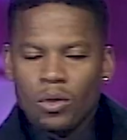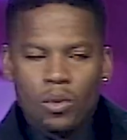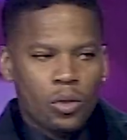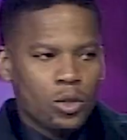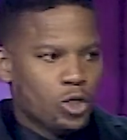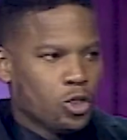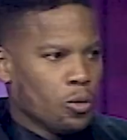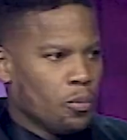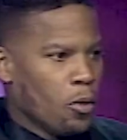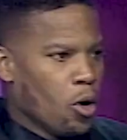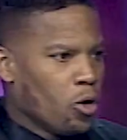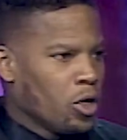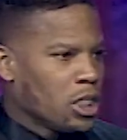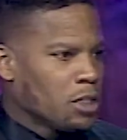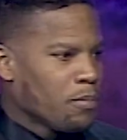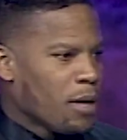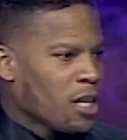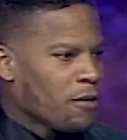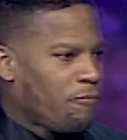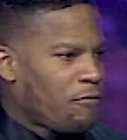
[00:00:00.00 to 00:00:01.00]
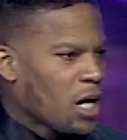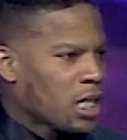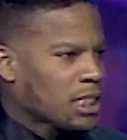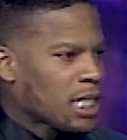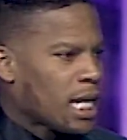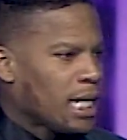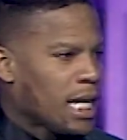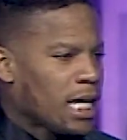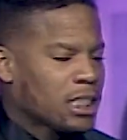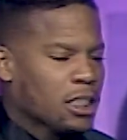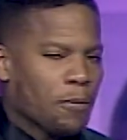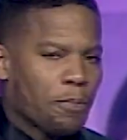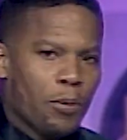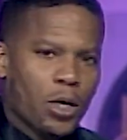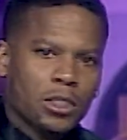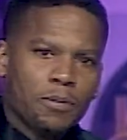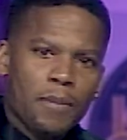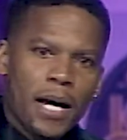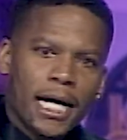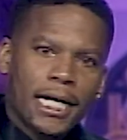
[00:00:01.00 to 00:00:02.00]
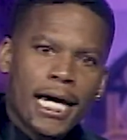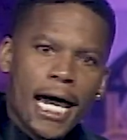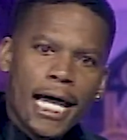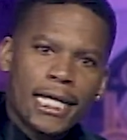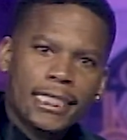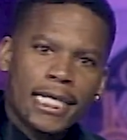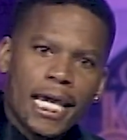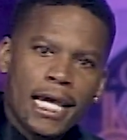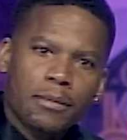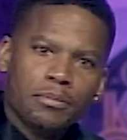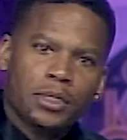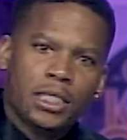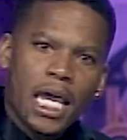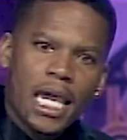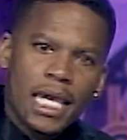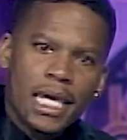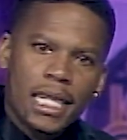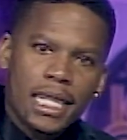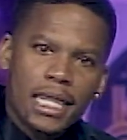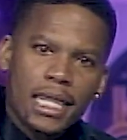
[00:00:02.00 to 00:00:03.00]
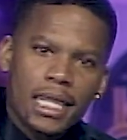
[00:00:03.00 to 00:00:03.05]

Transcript: Would you move these motherfuckers? I like to brush my goddamn teeth.